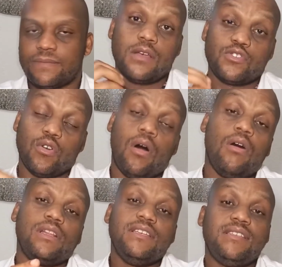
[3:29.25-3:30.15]
So
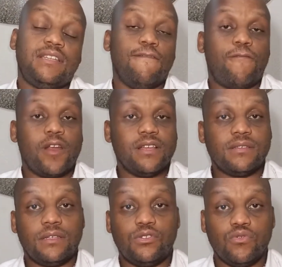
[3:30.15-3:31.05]
all these different
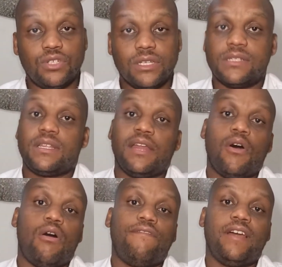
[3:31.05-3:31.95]
institutions that
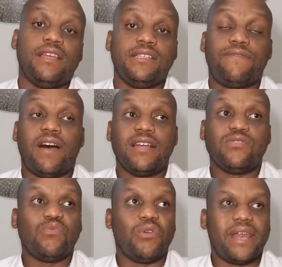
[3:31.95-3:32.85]
offer these funds
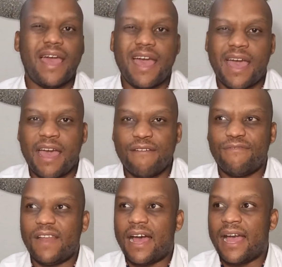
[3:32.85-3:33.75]
would have
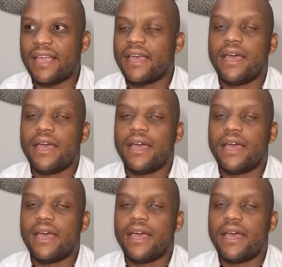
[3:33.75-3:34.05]
like